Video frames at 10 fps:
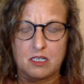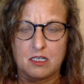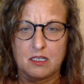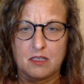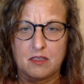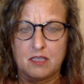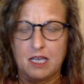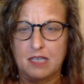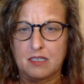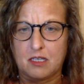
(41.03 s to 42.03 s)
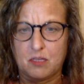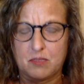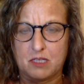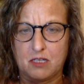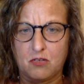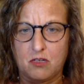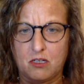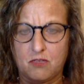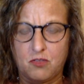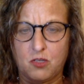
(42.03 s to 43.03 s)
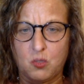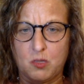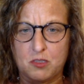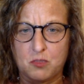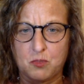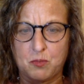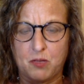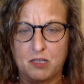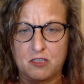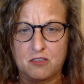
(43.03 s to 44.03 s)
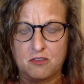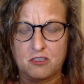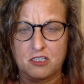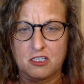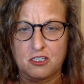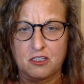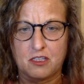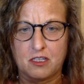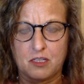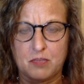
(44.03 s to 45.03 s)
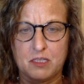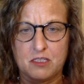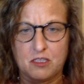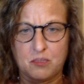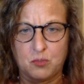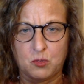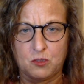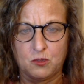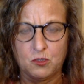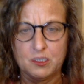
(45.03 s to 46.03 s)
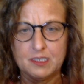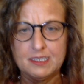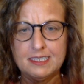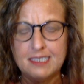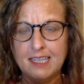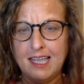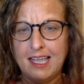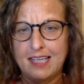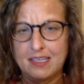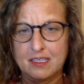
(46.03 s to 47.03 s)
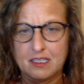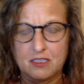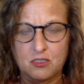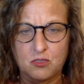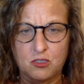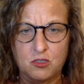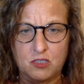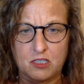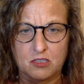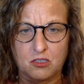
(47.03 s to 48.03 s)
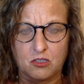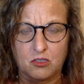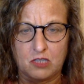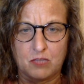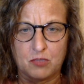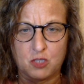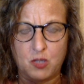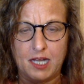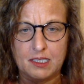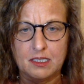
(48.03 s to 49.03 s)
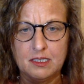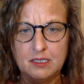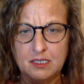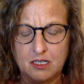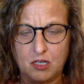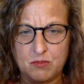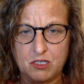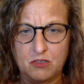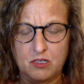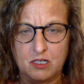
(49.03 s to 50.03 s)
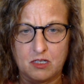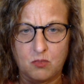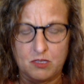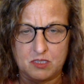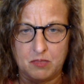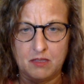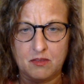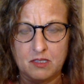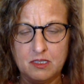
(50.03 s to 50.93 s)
That comes out of the Western Wood Products Association. They are based in Portland, Oregon, and they do a newsletter called Lumber Track. Comes out once a month.